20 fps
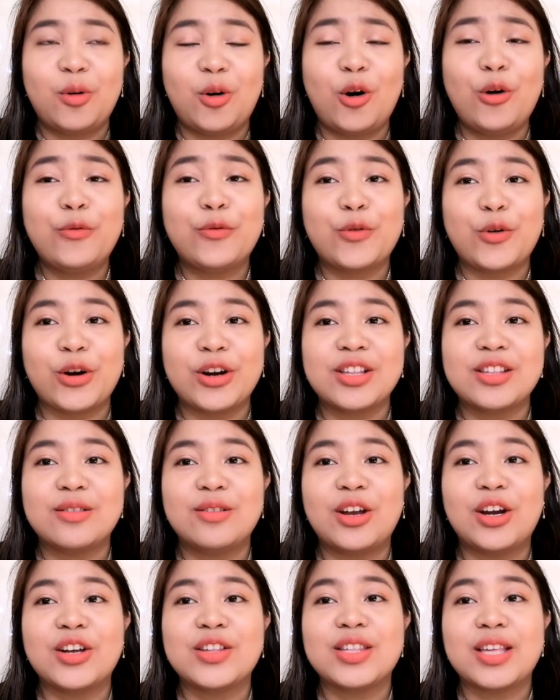of course,
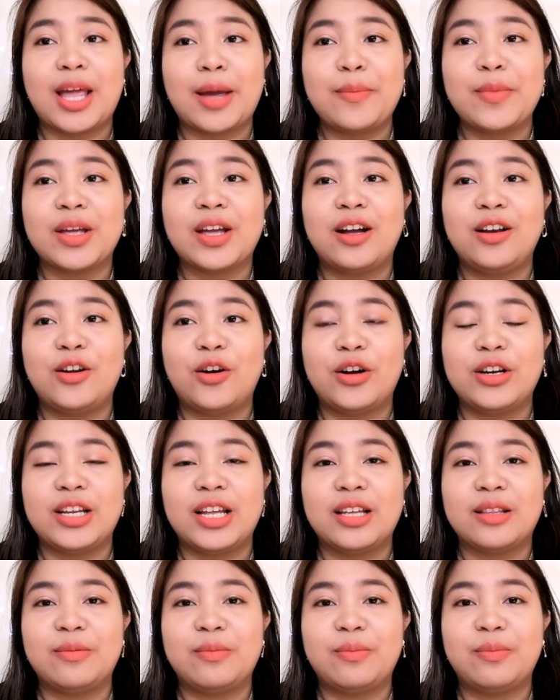there's chemical on
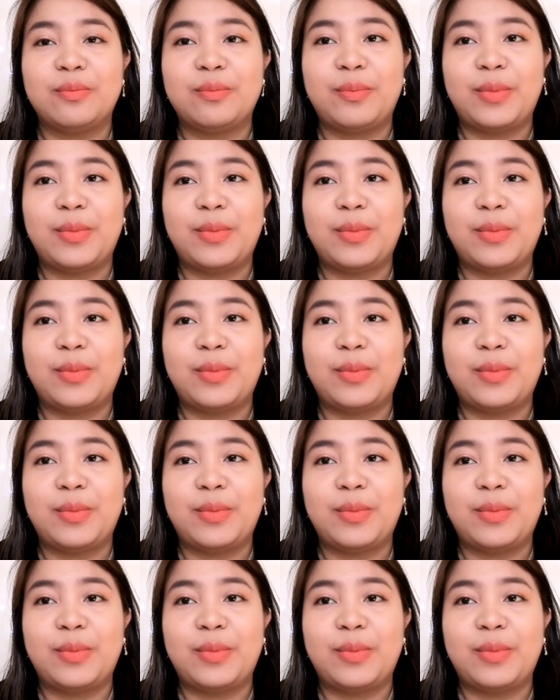it,